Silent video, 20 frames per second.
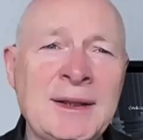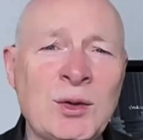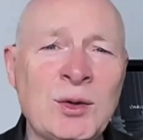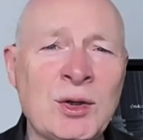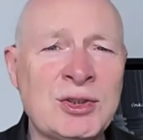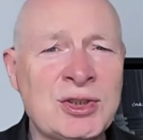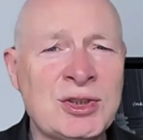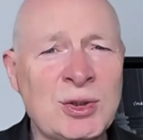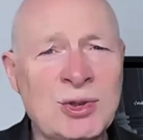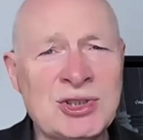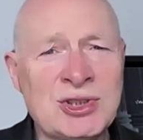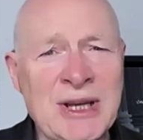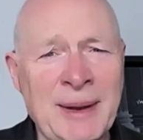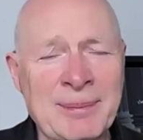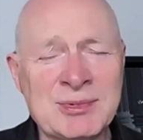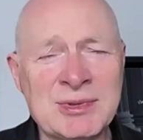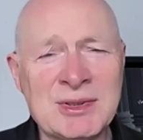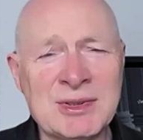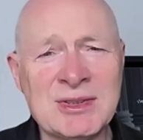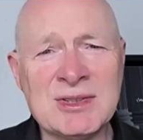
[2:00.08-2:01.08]
think there are two
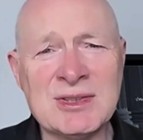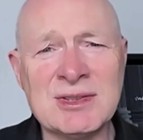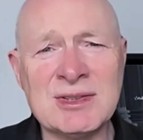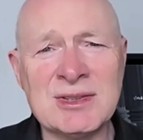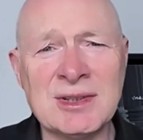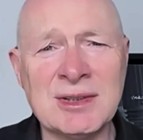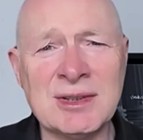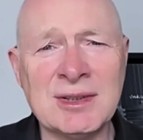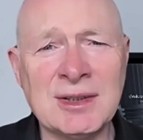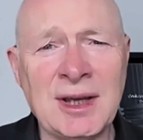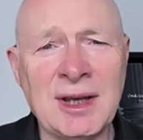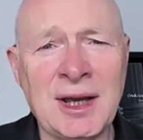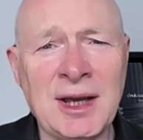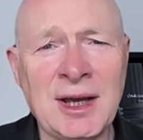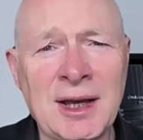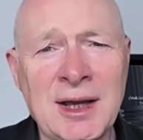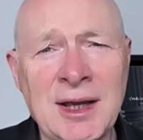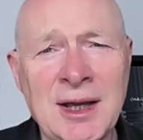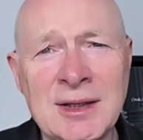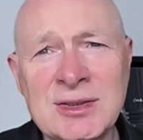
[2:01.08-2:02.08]
chapters
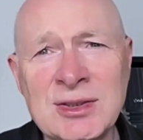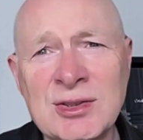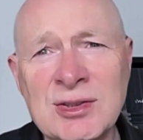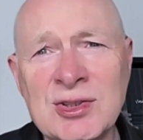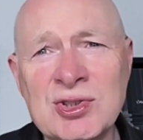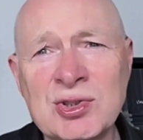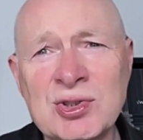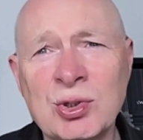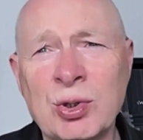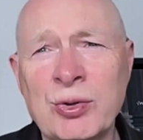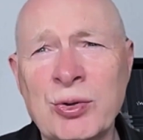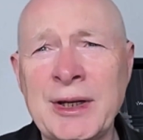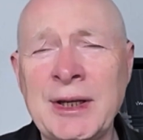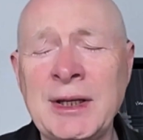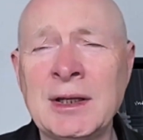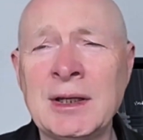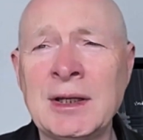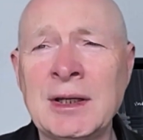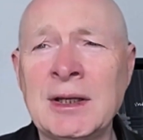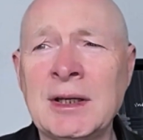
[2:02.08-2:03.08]
to the
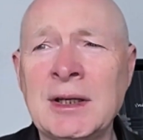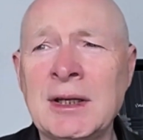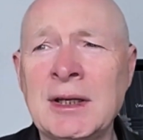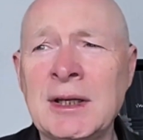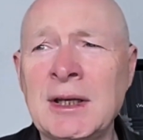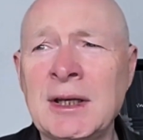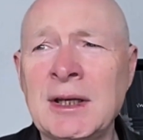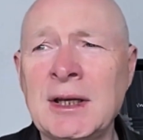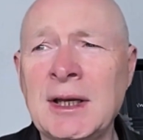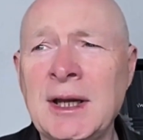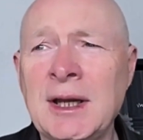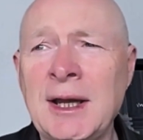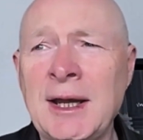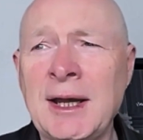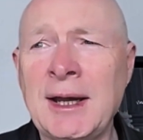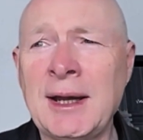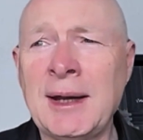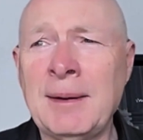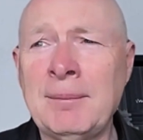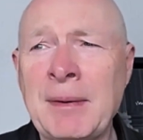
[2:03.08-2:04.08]
story,
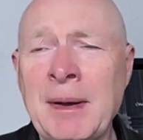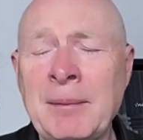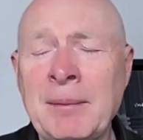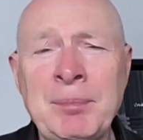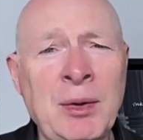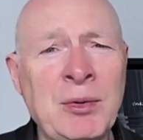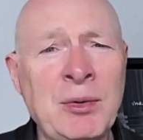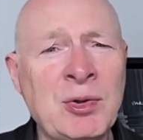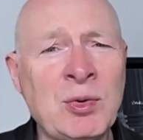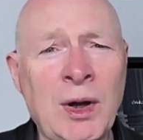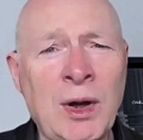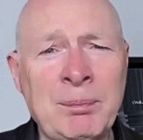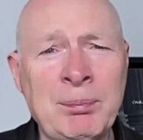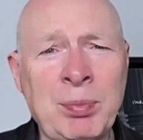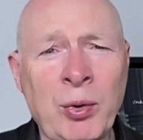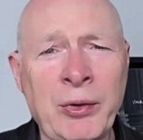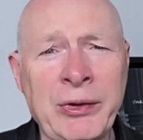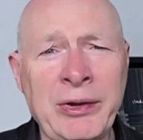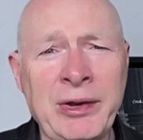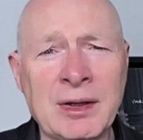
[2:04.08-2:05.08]
and both
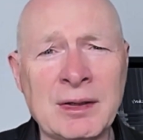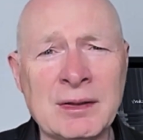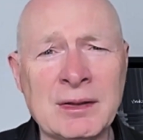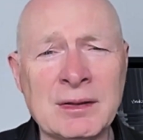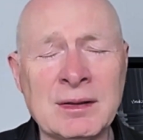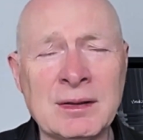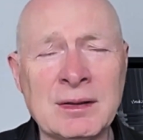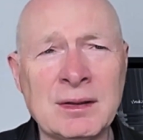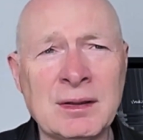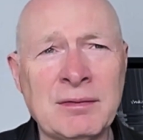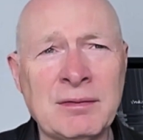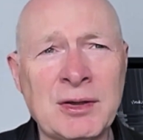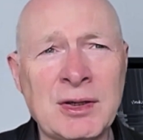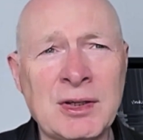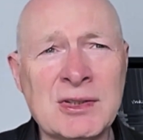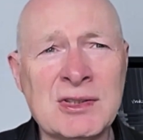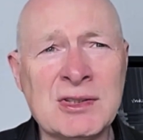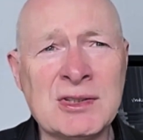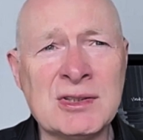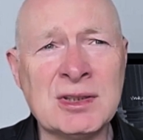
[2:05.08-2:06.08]
quite poignant. The
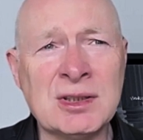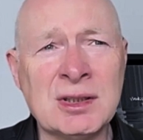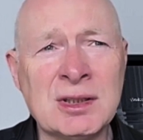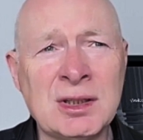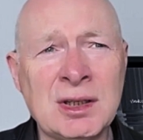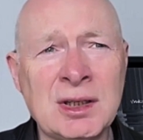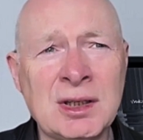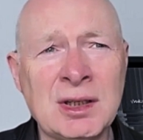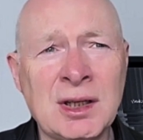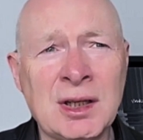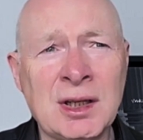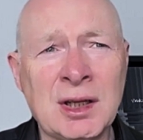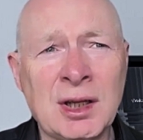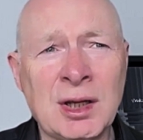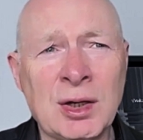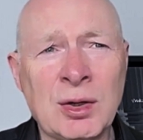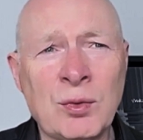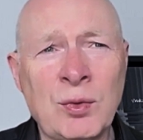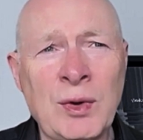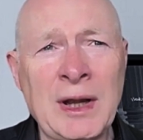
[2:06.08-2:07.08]
first
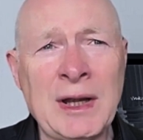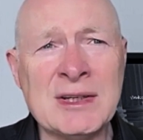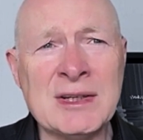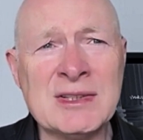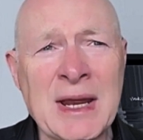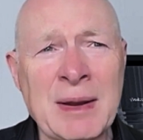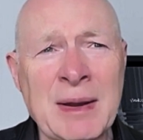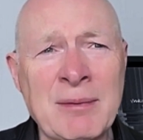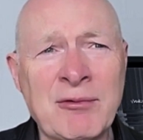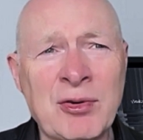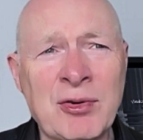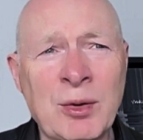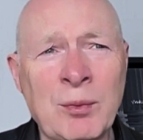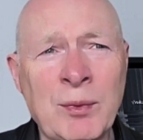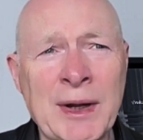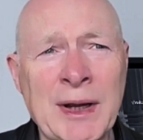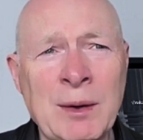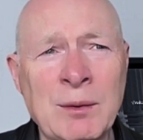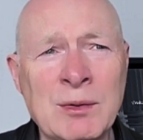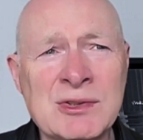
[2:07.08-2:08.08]
really stemmed
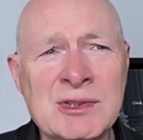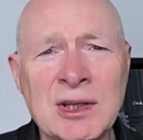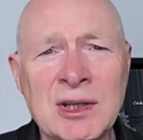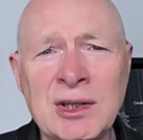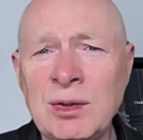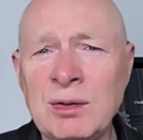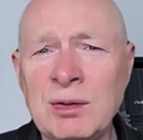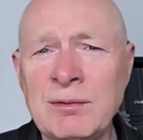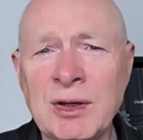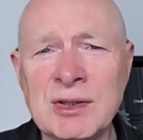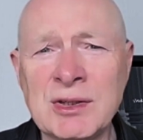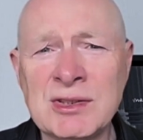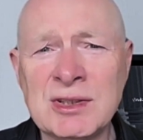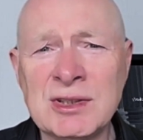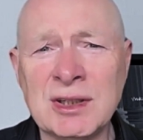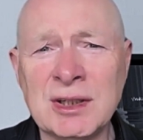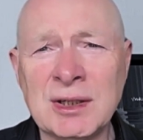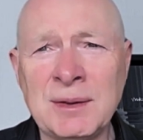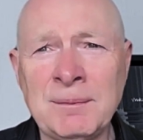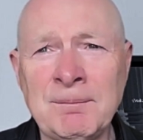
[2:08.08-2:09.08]
from when I was at
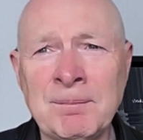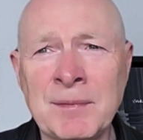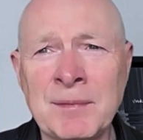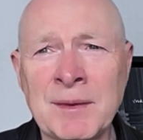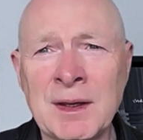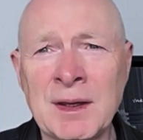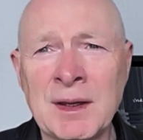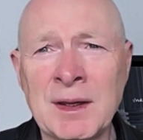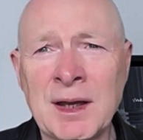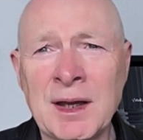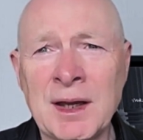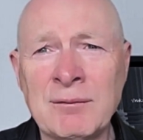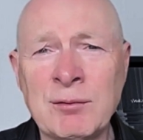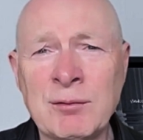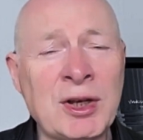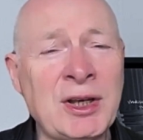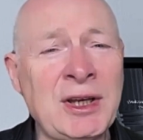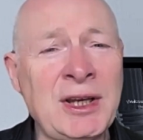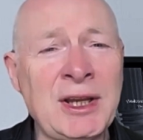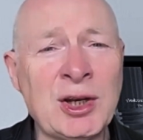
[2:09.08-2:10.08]
university. I've
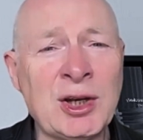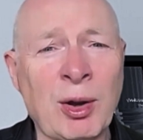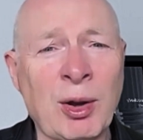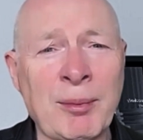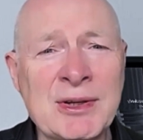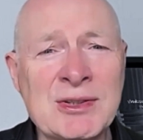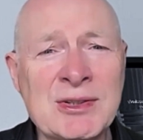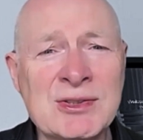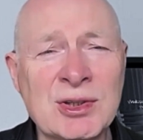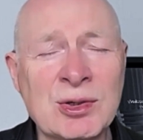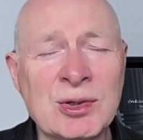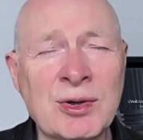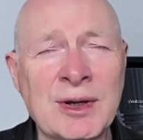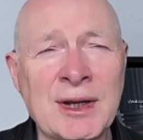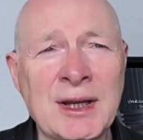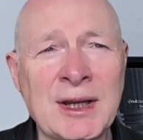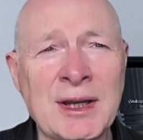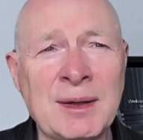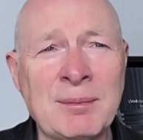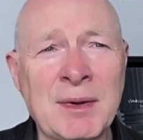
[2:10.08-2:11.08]
got an economics
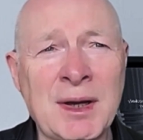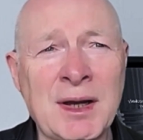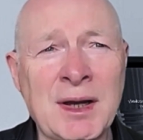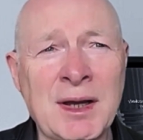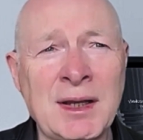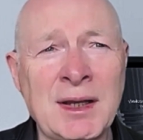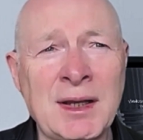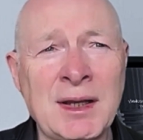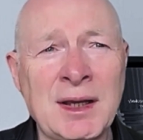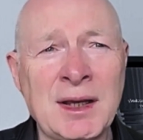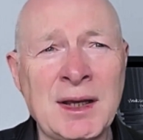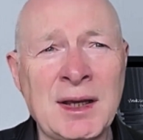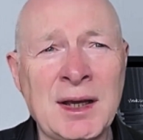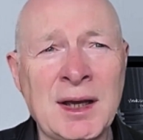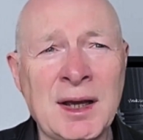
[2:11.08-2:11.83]
degree, and my